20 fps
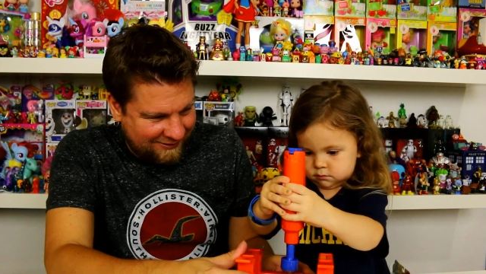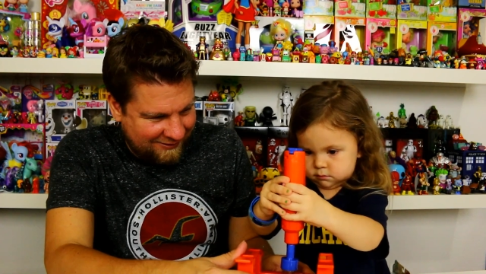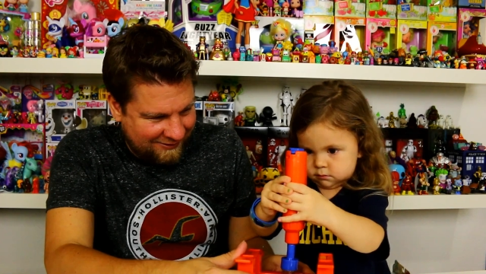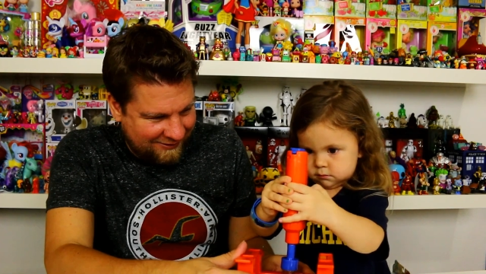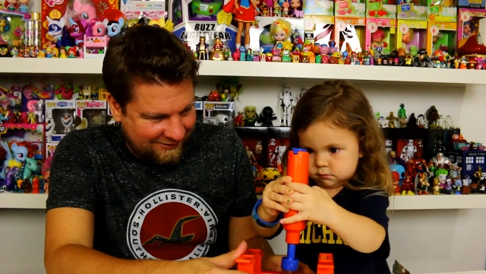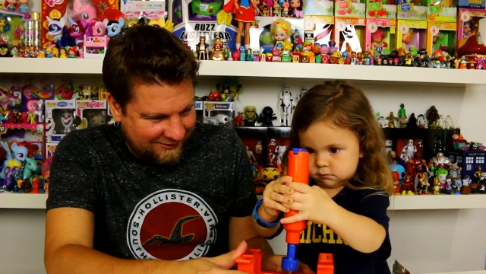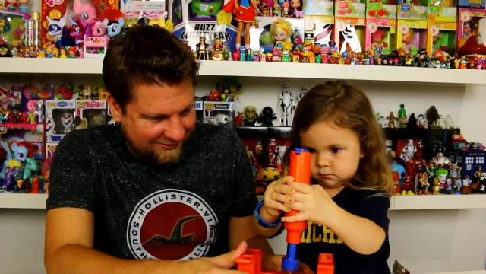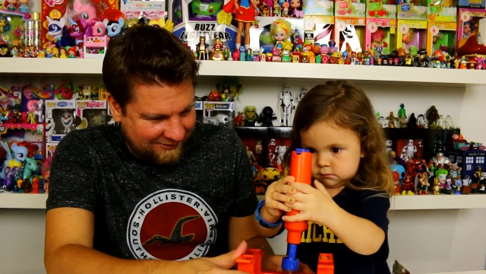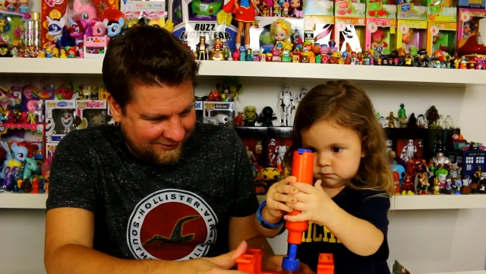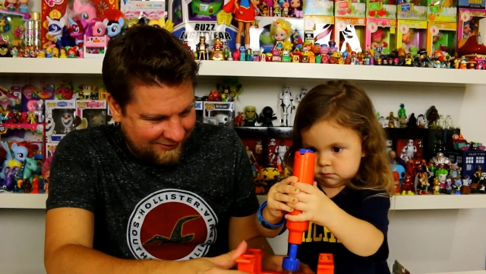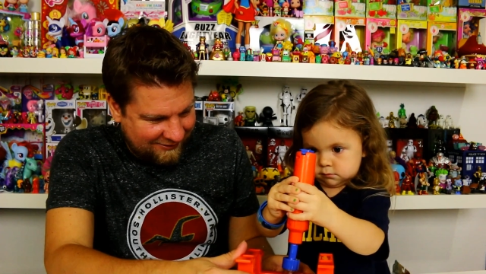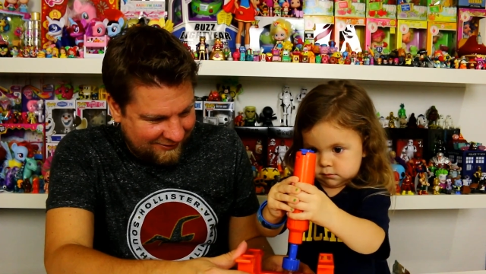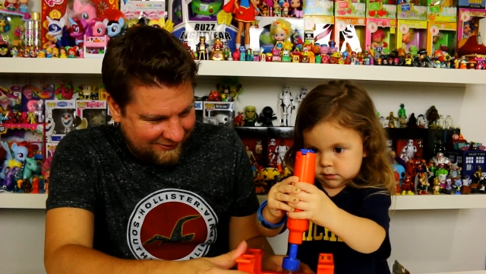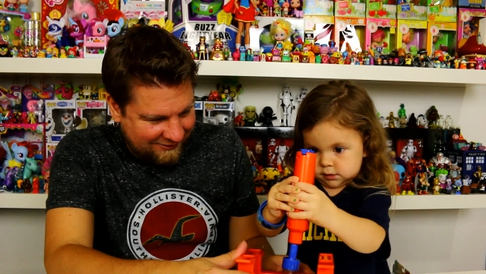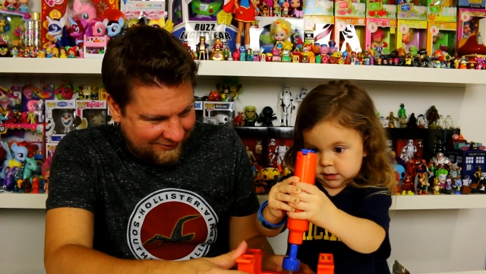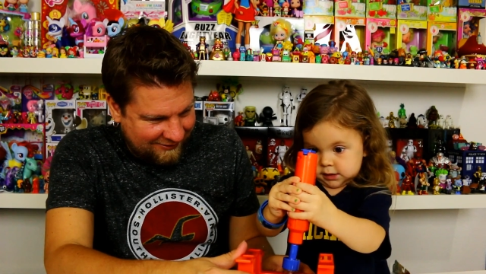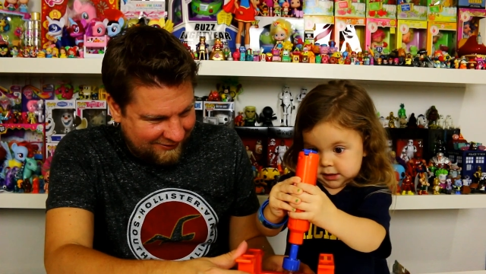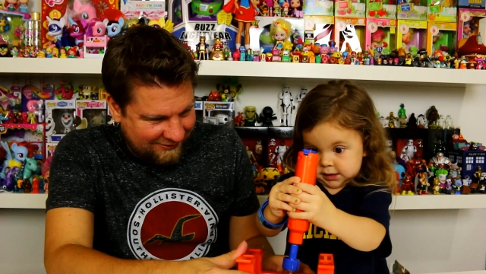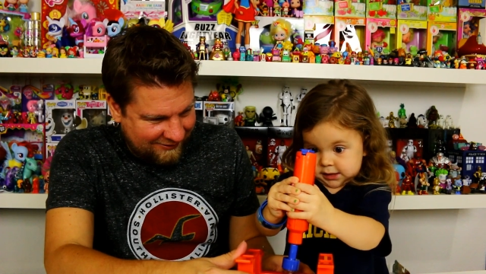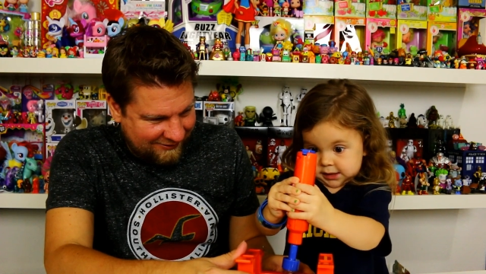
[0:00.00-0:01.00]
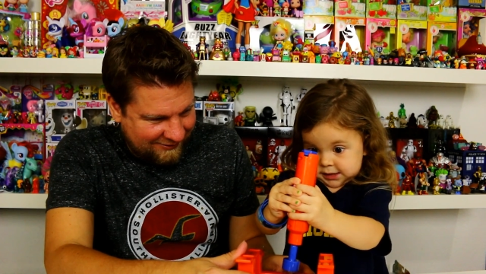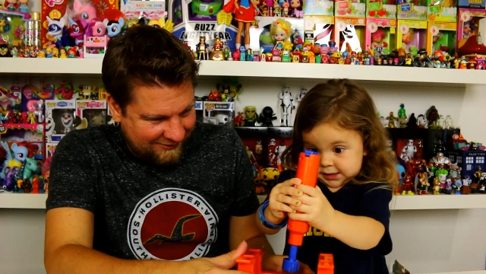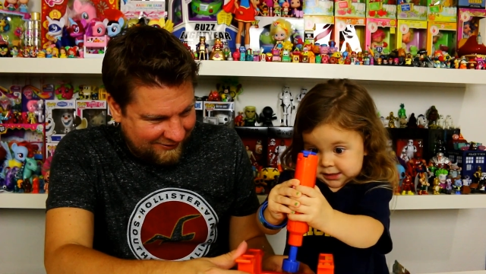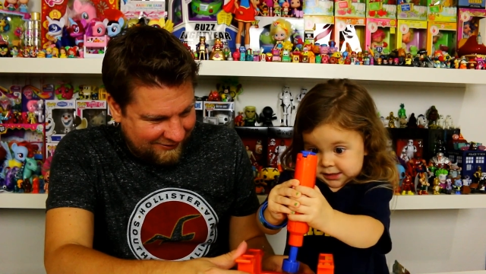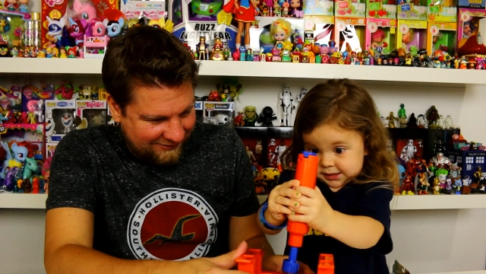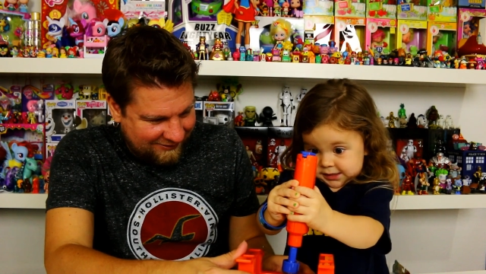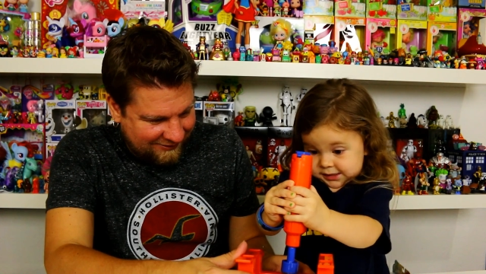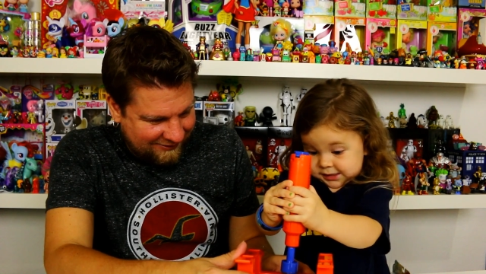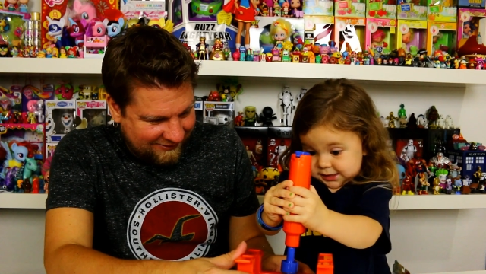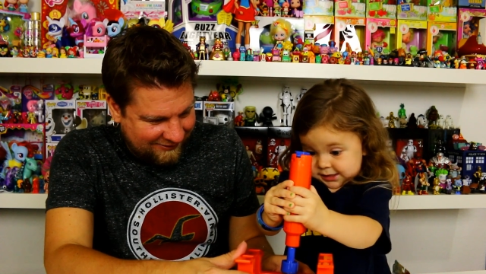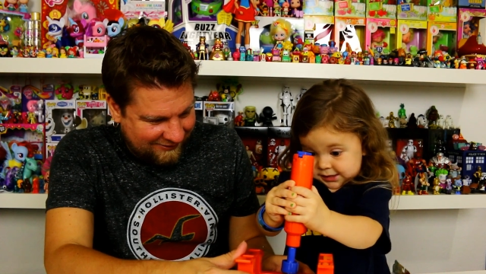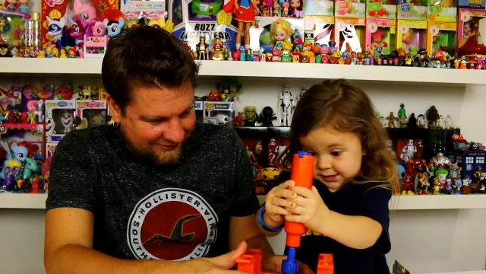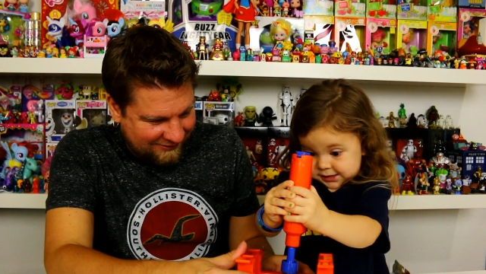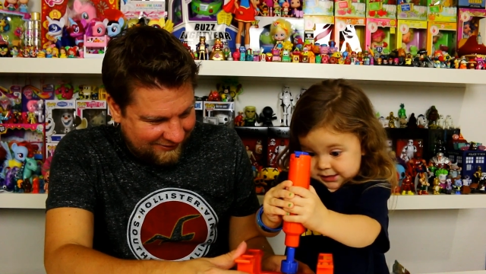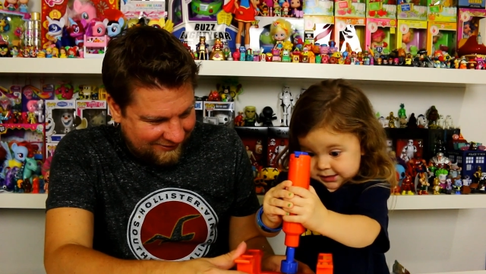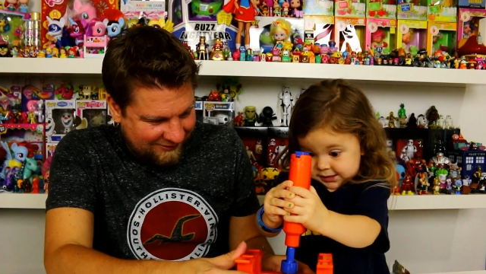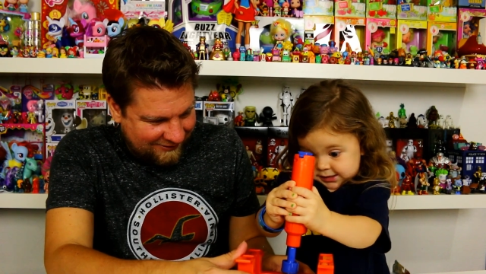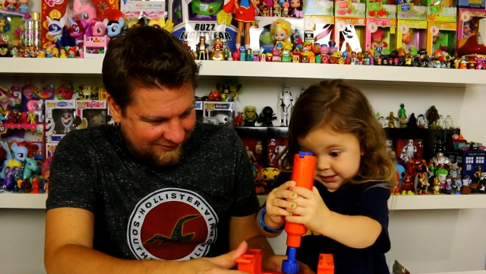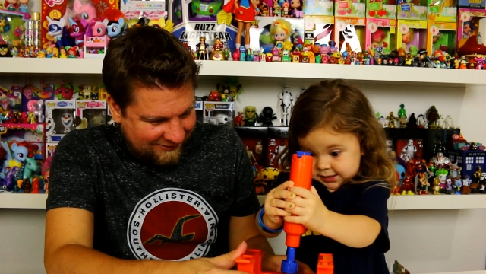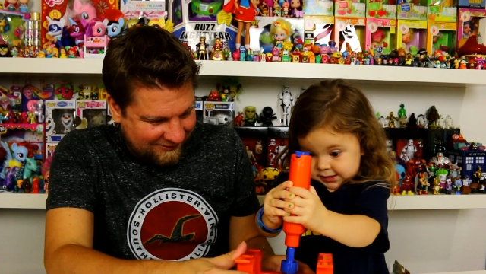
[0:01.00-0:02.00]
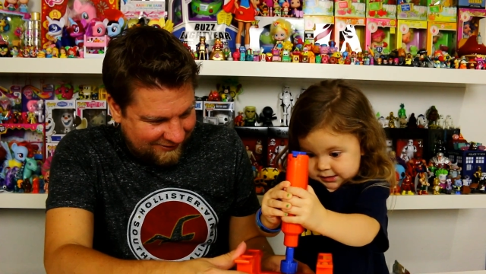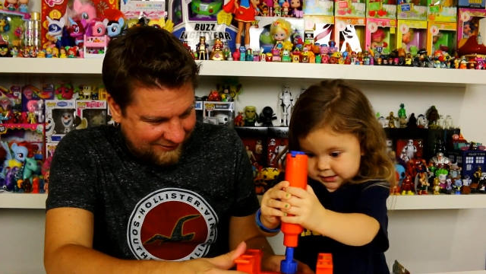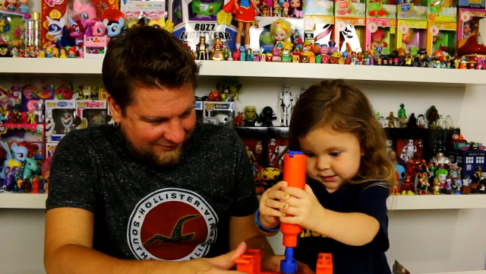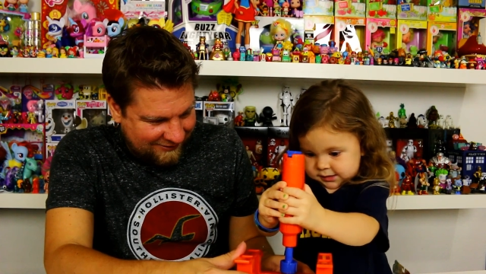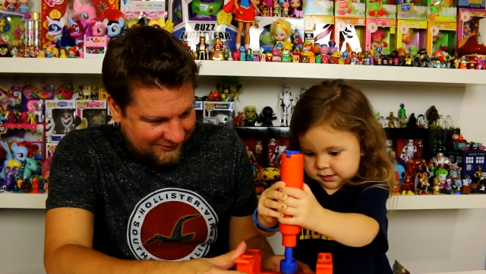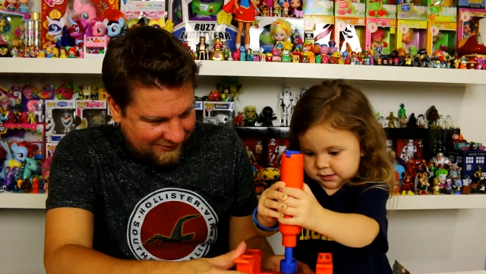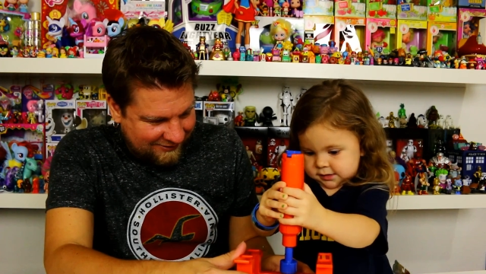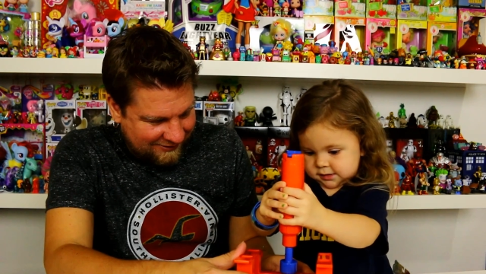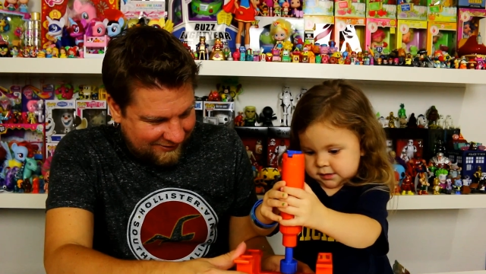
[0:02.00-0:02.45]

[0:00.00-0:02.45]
[no speech]